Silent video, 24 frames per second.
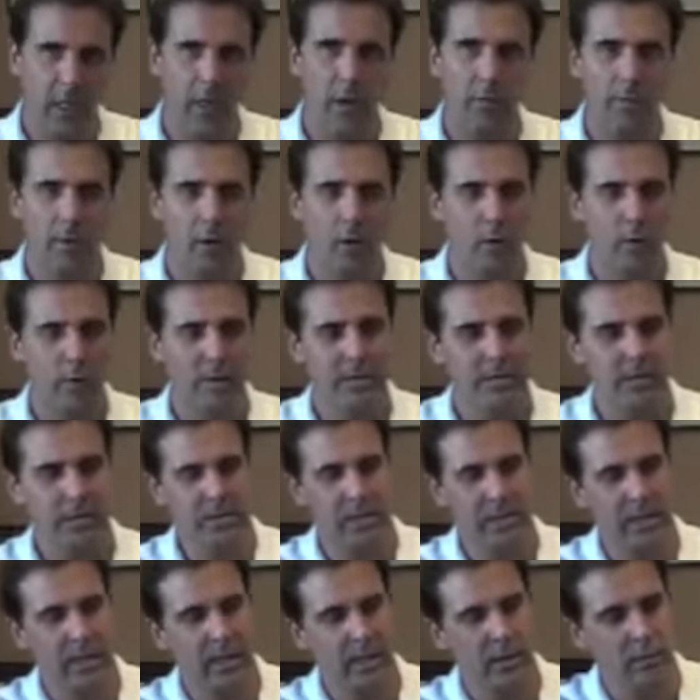elbow, which is
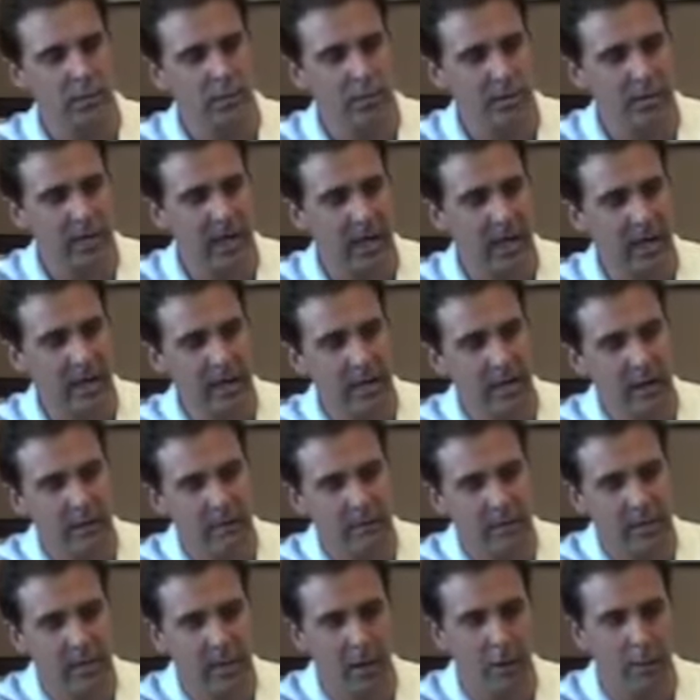the inner side
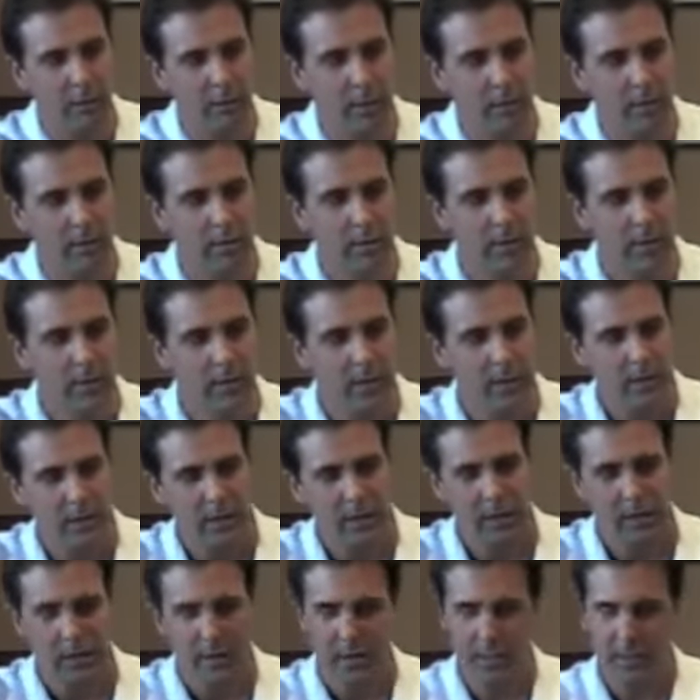of the elbow.
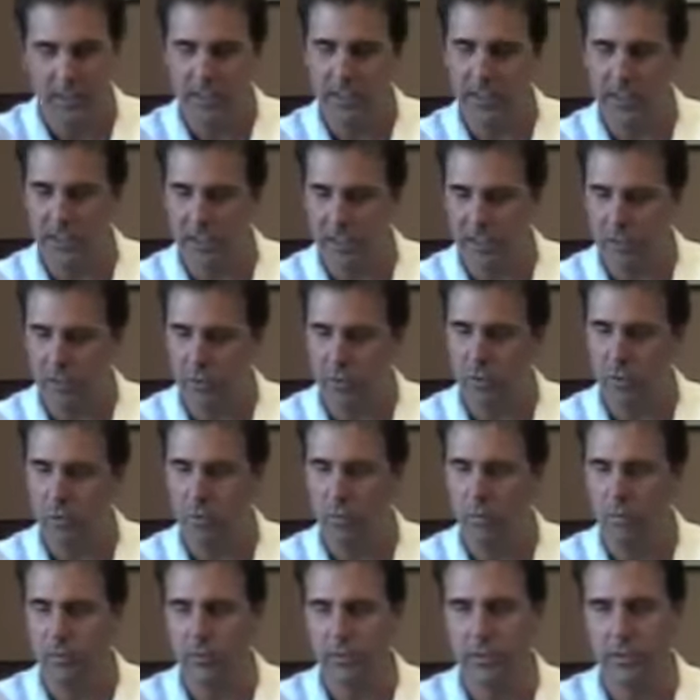This
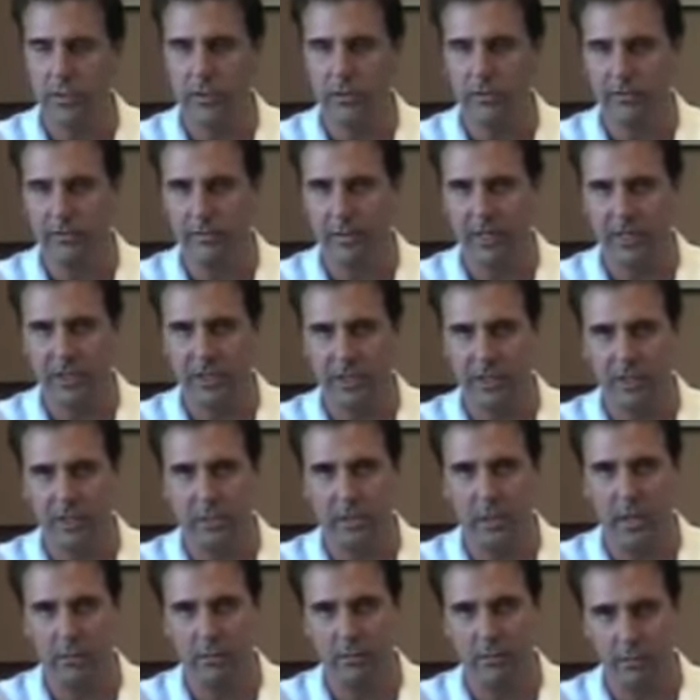controls the
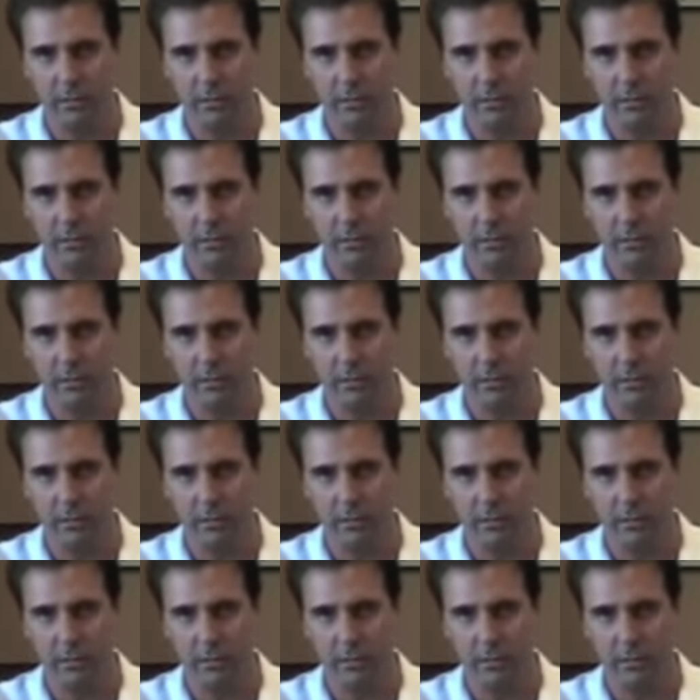flexion of